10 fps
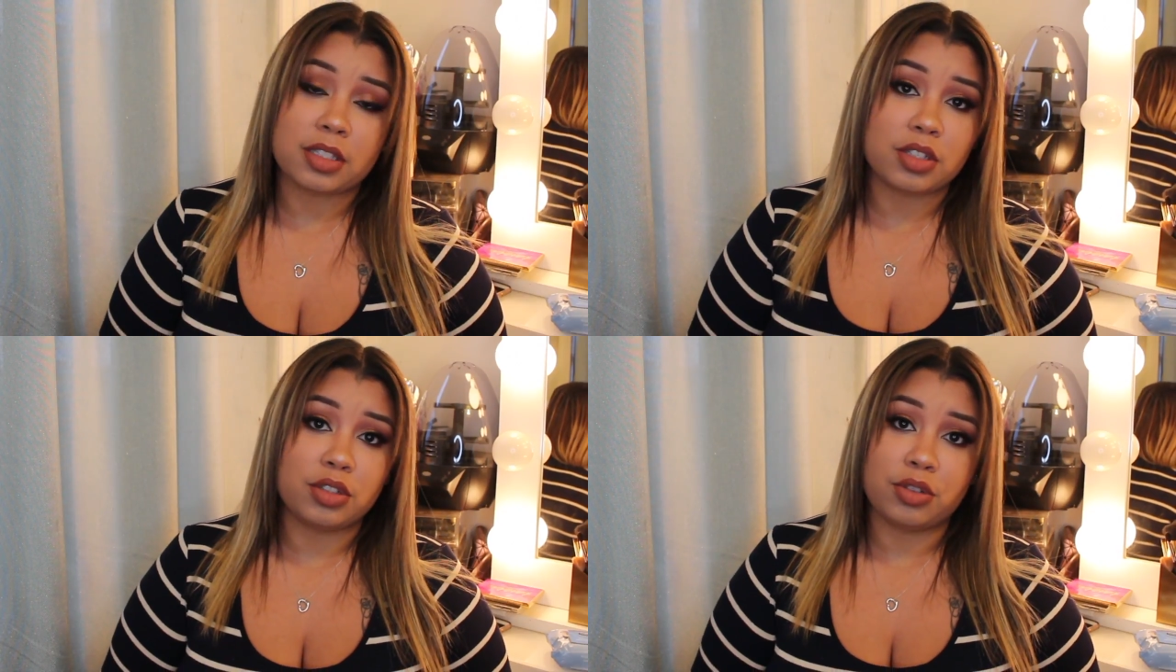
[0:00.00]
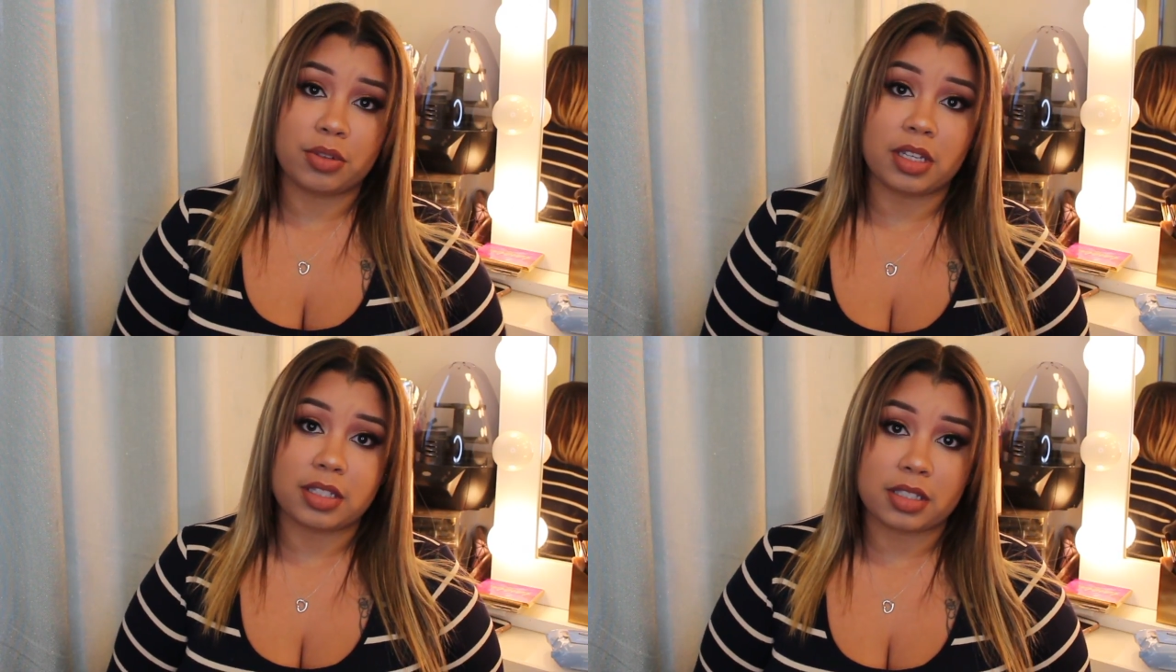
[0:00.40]
to do
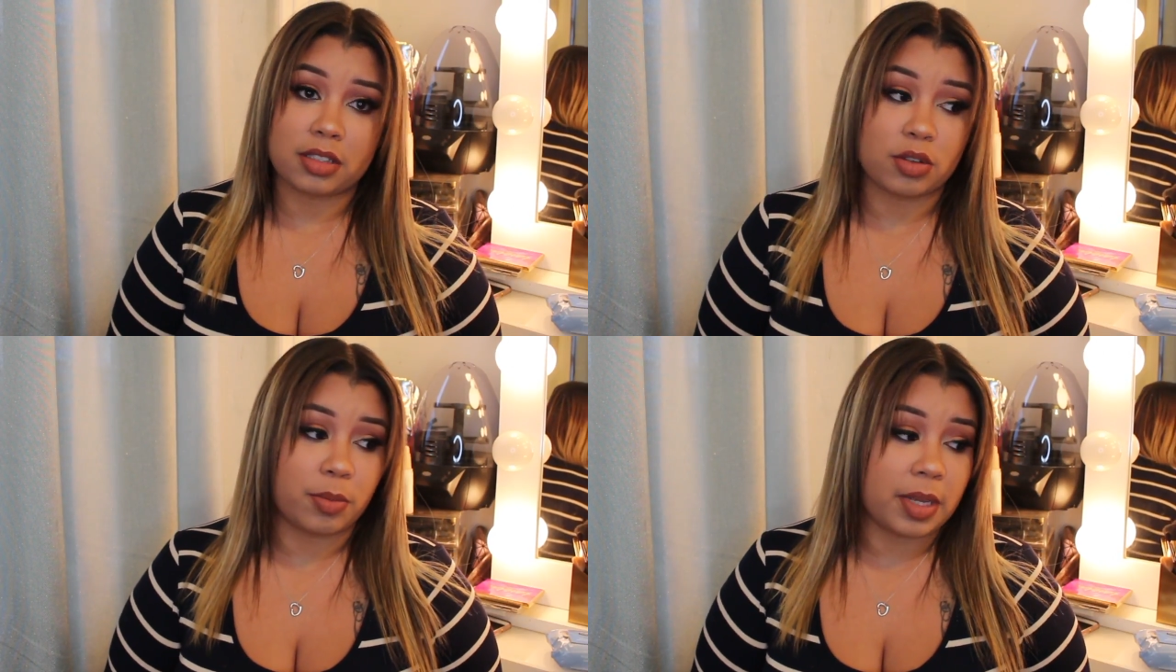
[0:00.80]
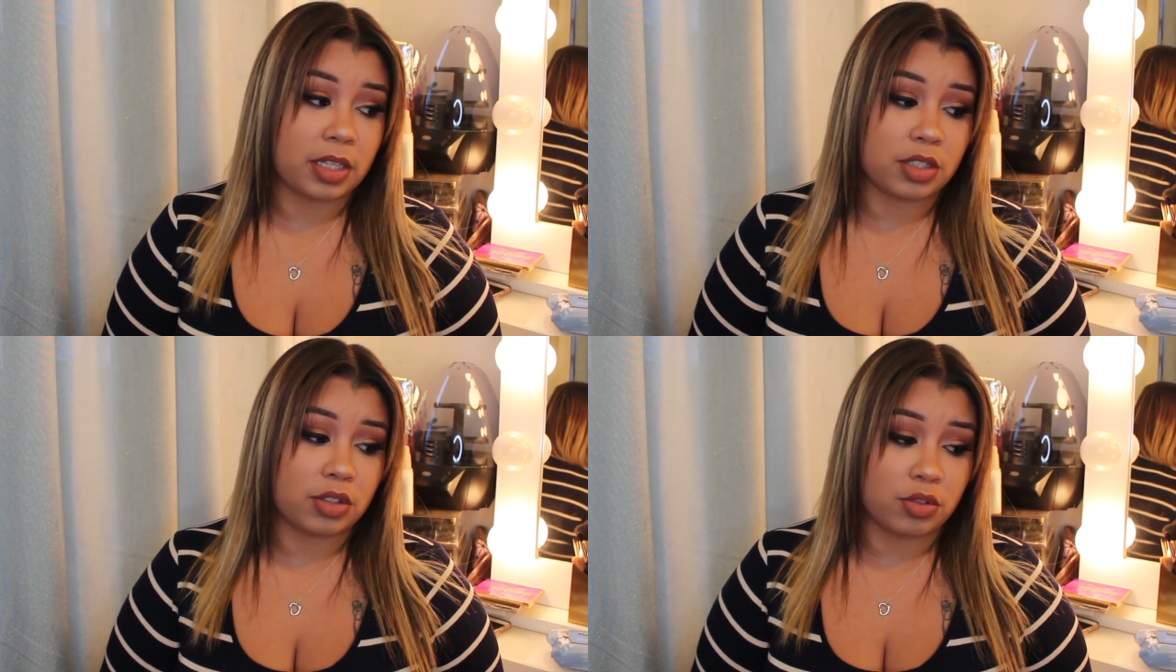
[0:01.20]
this, told
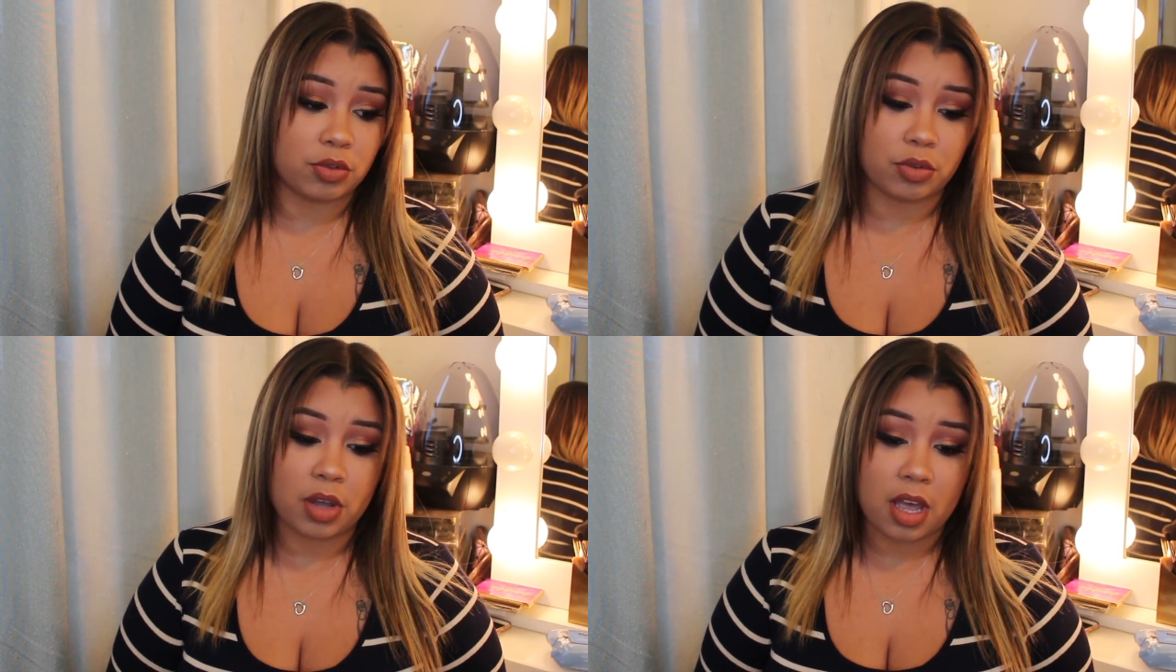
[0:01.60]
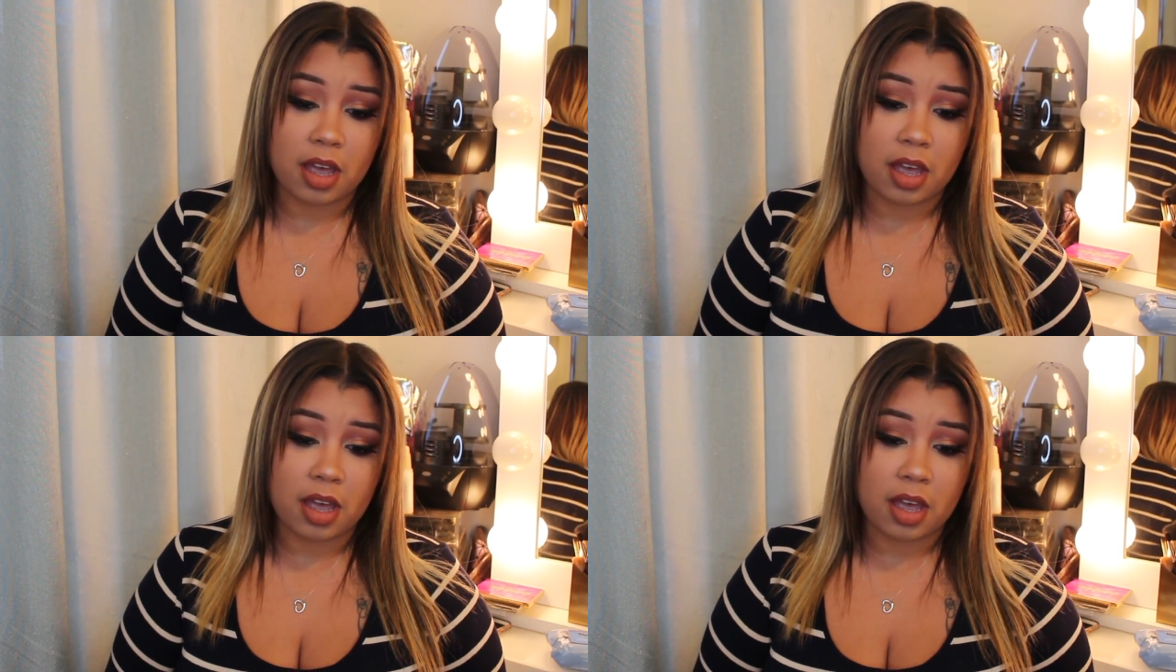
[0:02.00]
me to do